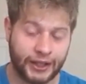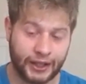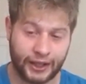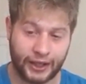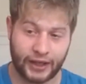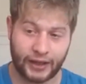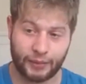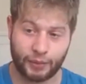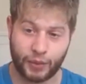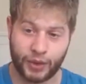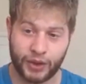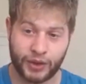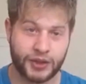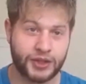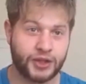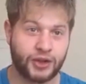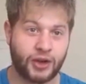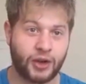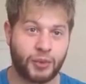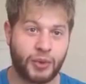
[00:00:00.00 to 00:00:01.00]
We know
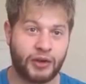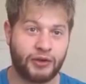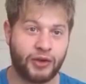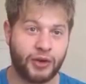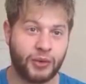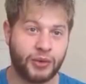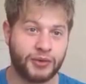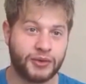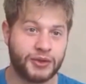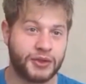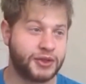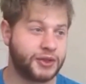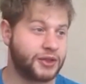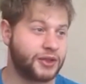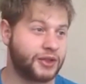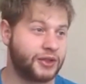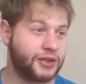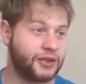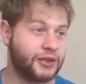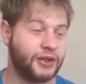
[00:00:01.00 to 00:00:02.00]
it's not up
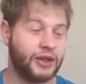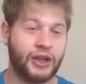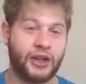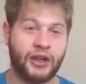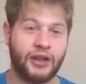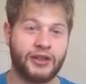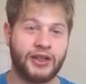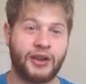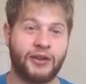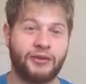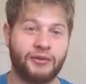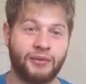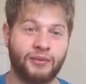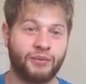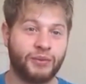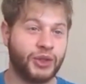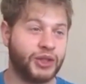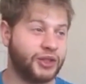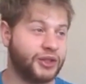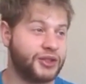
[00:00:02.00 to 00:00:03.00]
everyone's down.
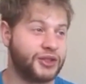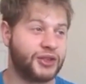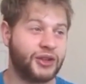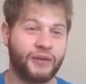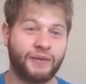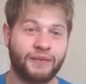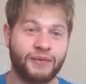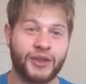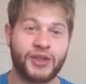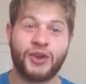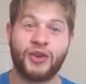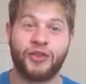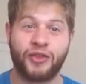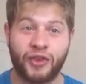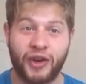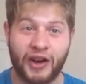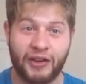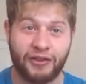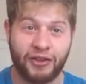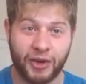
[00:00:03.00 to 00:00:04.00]
It's not
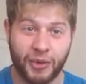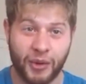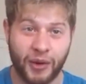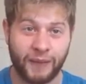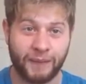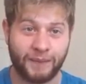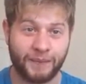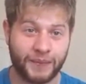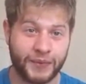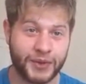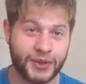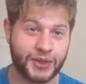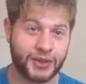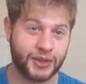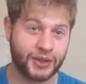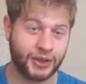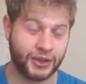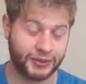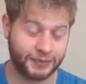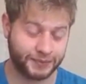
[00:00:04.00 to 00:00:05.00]
for everyone.
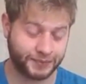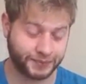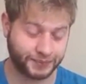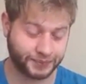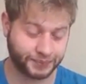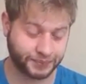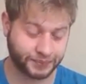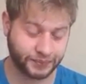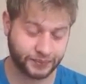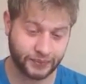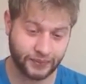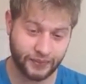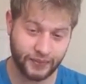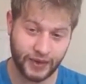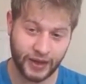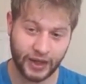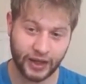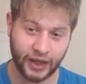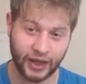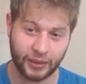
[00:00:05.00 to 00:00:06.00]
So,
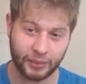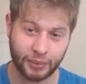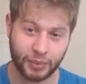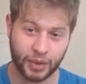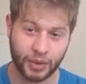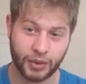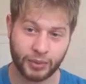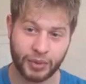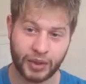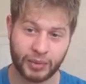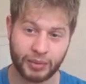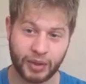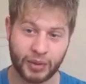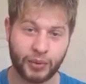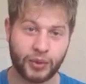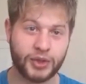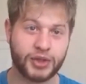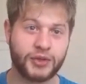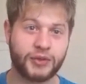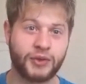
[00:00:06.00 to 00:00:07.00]
but the people
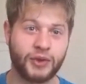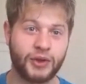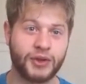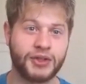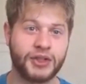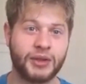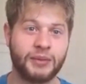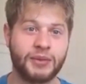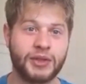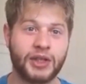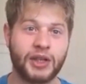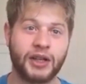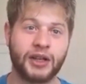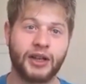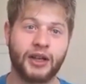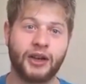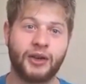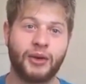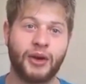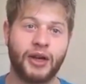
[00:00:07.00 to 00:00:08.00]
it was for seem to
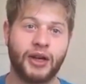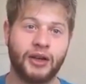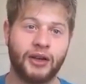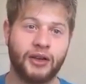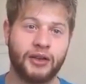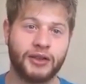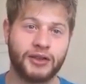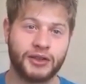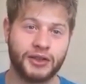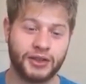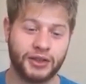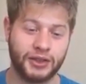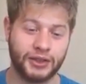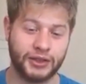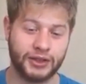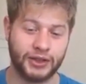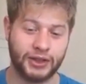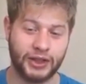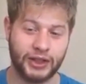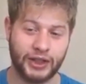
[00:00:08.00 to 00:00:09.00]
like it quite a lot. So,
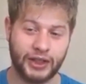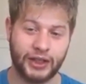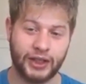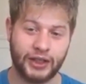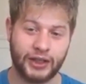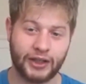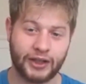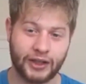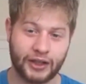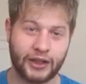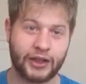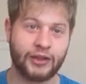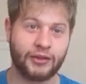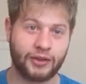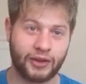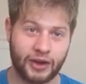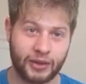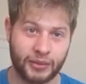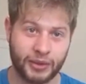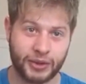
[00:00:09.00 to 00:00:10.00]
thank
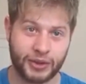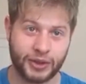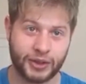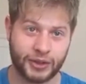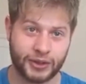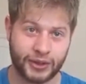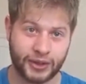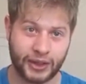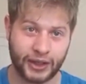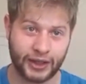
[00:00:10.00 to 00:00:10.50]
you very much.